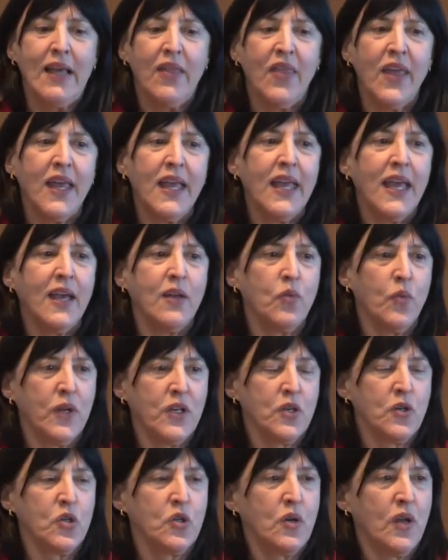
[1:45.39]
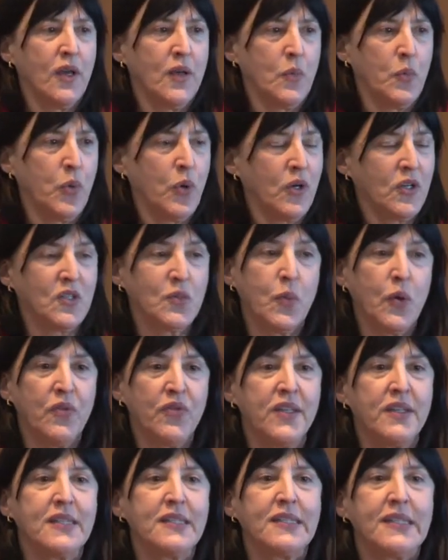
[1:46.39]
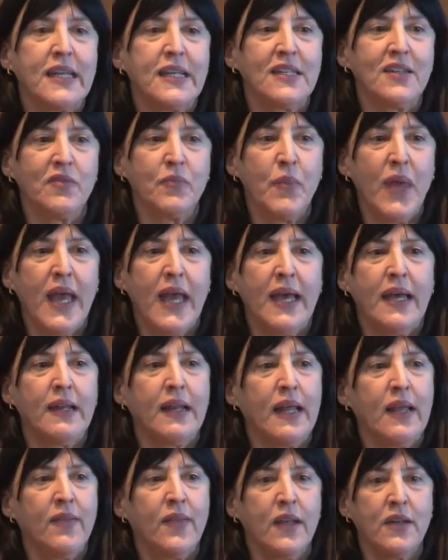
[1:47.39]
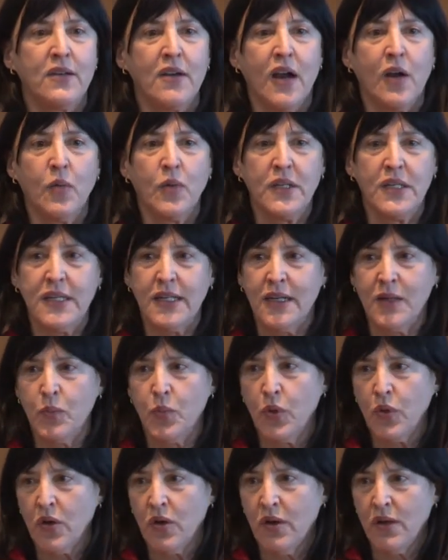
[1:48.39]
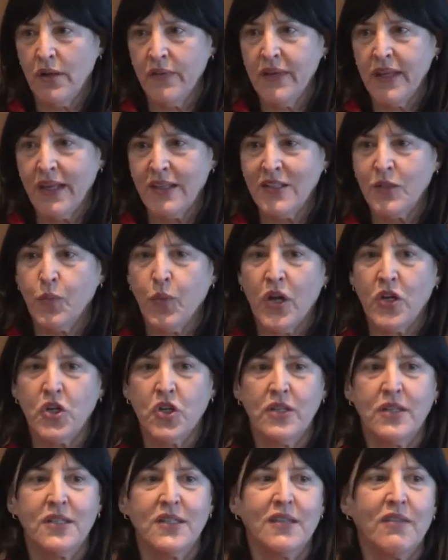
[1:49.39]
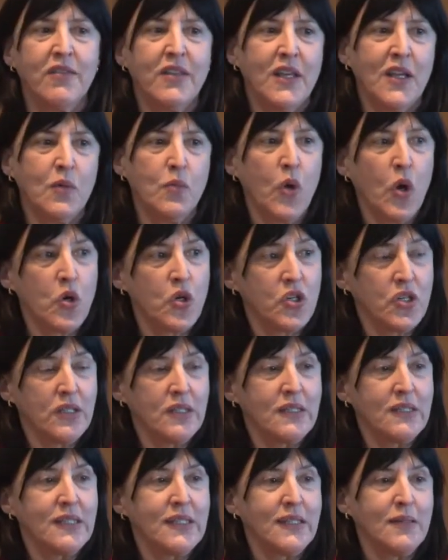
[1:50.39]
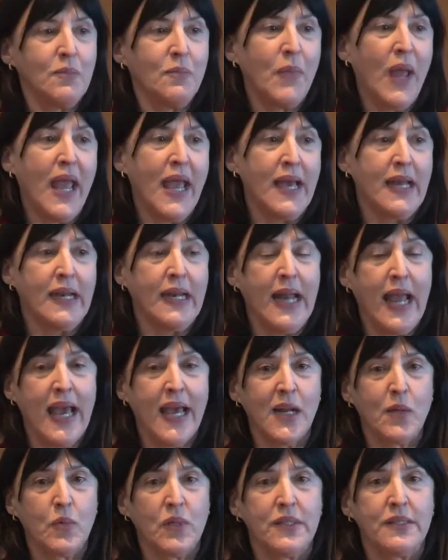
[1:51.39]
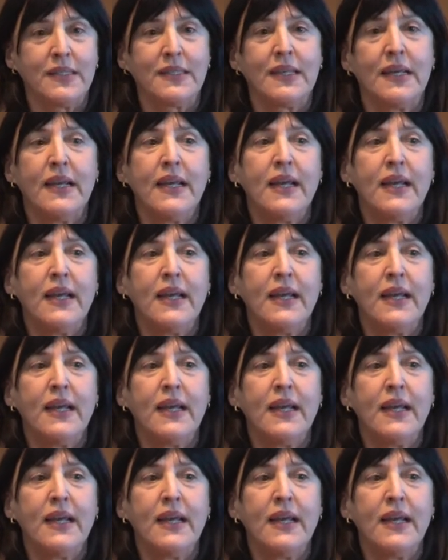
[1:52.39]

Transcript: they had written uh, books, both The Descent of Man, and then Darwin did a book called The Expressions of the Emotions in Man and Animals,